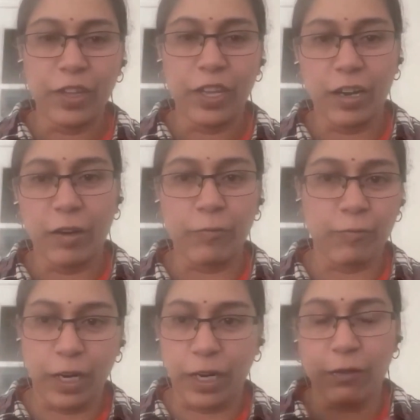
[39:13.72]

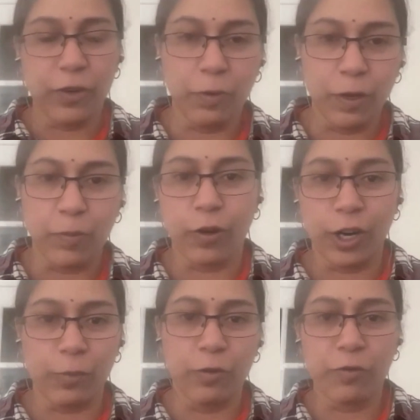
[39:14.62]
and different people
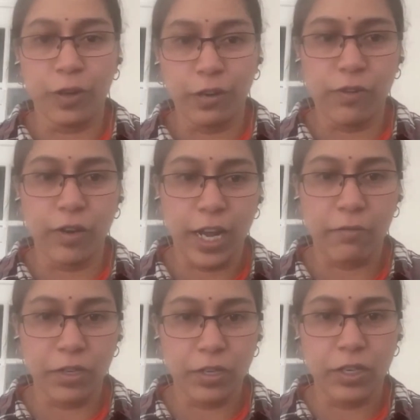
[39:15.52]
contribute for different
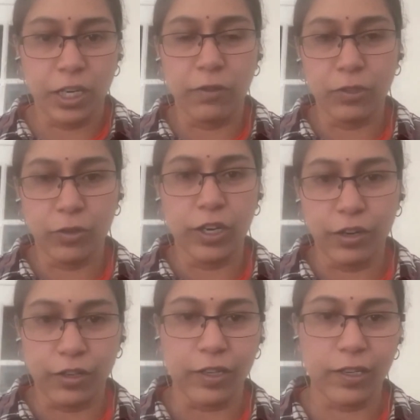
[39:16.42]
languages, and eventually it
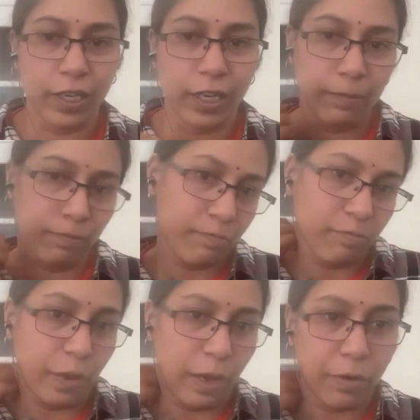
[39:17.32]
results in a
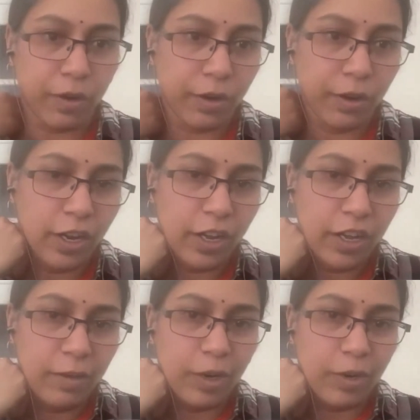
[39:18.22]
paper.
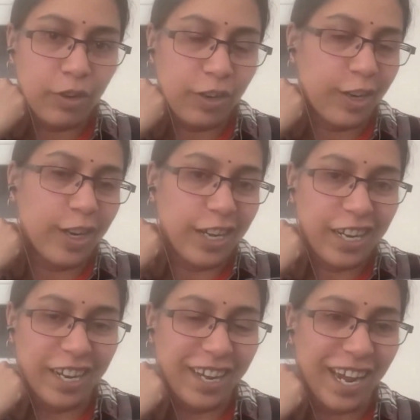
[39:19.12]
But
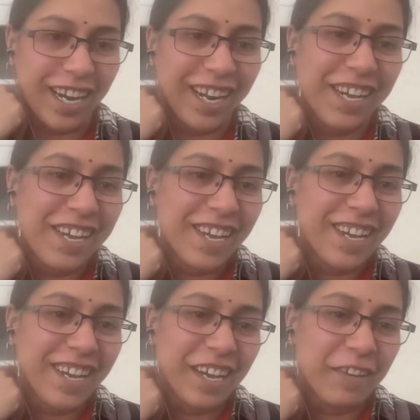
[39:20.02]

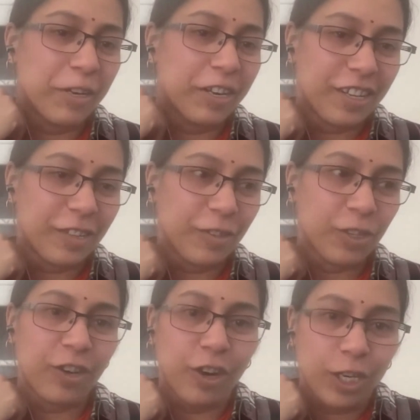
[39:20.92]
I mean, those
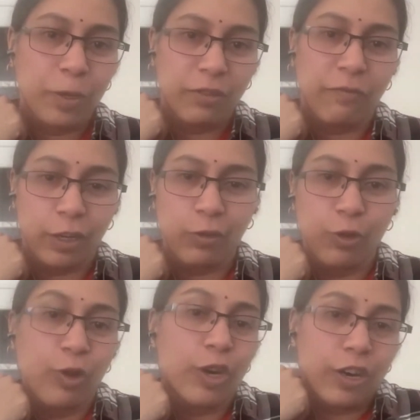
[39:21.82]
are not specific to
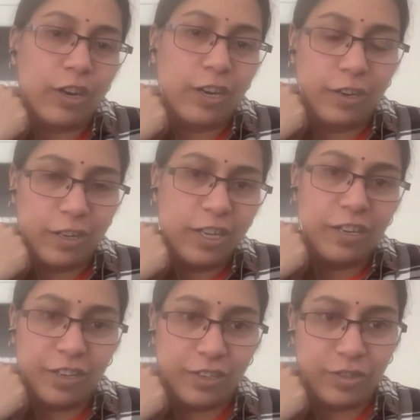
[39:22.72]
your
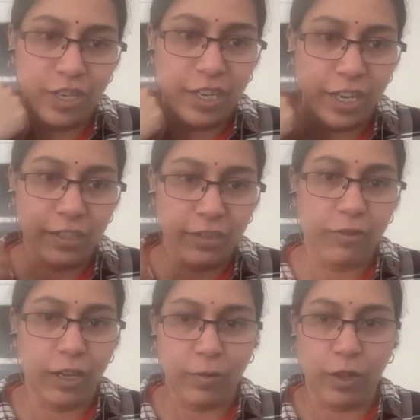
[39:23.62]
interests, right? Like
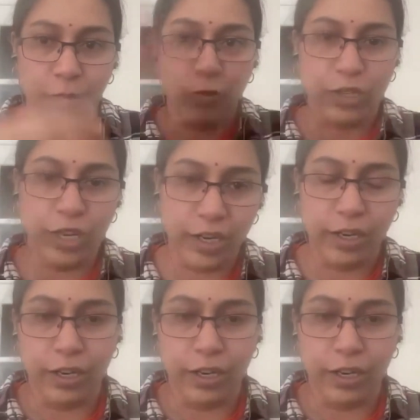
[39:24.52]
they're more general in